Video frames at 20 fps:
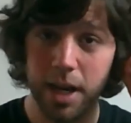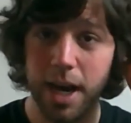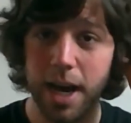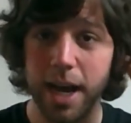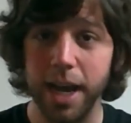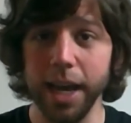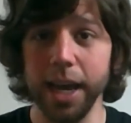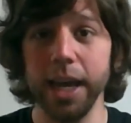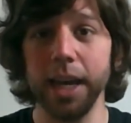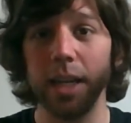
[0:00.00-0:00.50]
the
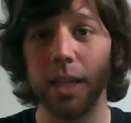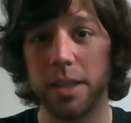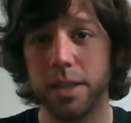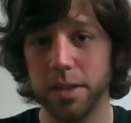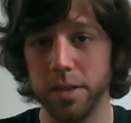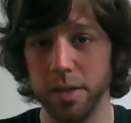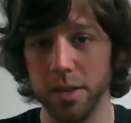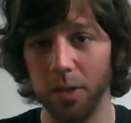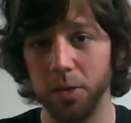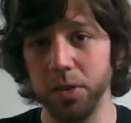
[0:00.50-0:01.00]
high end,
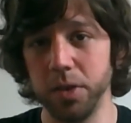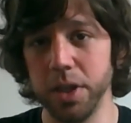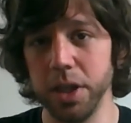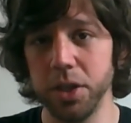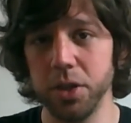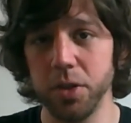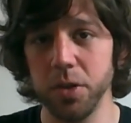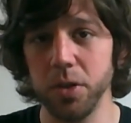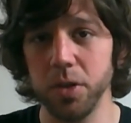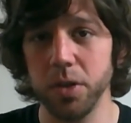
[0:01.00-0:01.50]
those
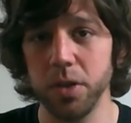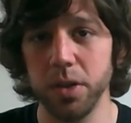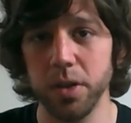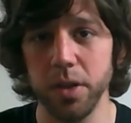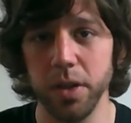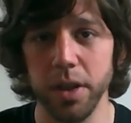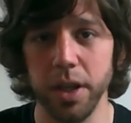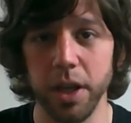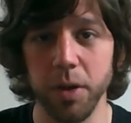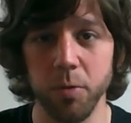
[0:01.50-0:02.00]

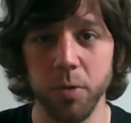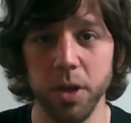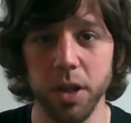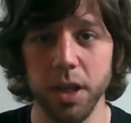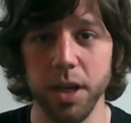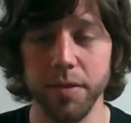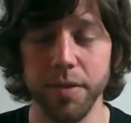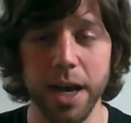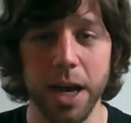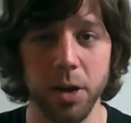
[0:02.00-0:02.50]
teachers, they
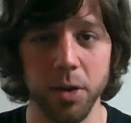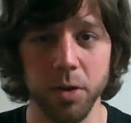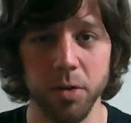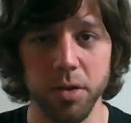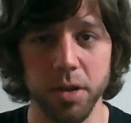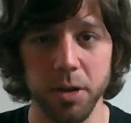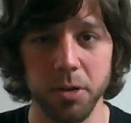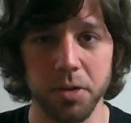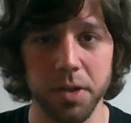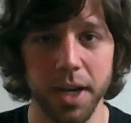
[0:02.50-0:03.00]
really value
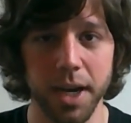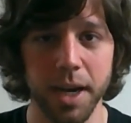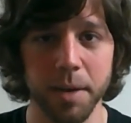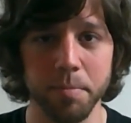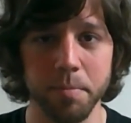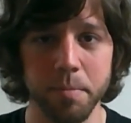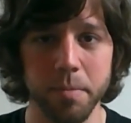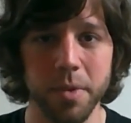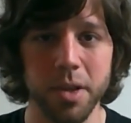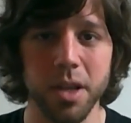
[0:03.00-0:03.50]
their
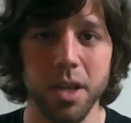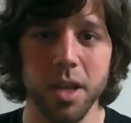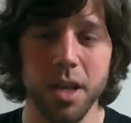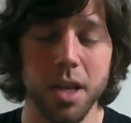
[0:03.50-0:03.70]
time,